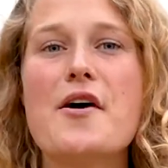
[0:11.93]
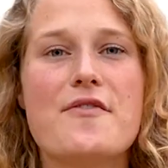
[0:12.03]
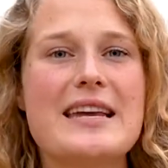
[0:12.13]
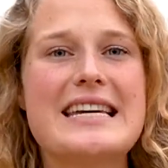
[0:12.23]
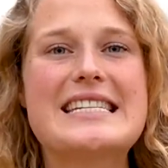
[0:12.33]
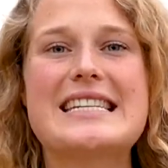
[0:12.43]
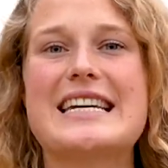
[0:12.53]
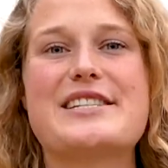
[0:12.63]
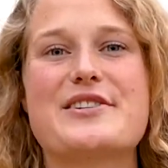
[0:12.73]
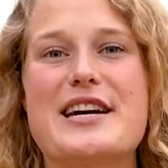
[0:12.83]
finished
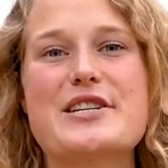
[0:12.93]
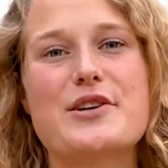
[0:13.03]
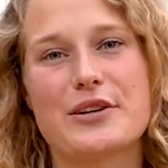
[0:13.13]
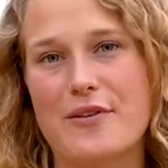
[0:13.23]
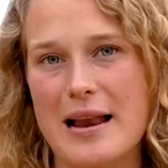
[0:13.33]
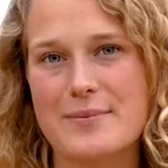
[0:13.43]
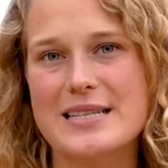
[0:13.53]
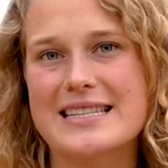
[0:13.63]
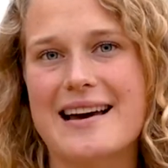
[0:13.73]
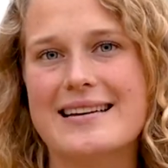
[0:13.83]
International
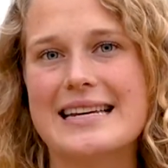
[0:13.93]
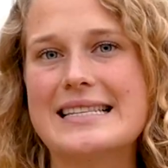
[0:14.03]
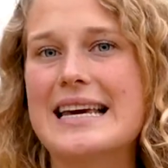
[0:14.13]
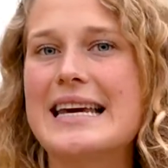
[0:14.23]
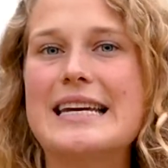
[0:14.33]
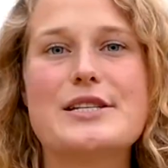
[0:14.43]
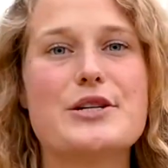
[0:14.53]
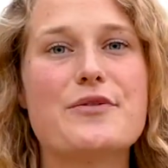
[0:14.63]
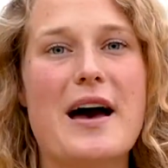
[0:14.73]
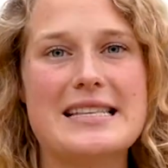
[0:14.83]
Development Studies in
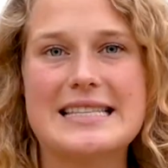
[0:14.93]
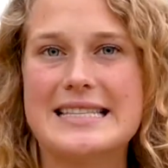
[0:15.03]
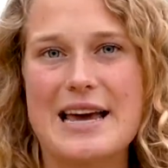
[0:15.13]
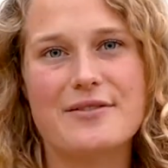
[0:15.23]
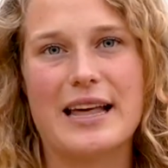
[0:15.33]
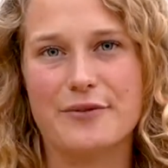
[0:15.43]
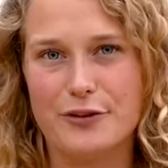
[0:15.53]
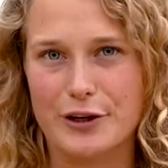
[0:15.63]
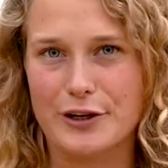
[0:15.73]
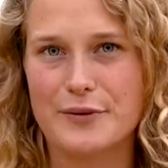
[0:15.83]
2007 at
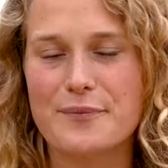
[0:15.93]
WUR,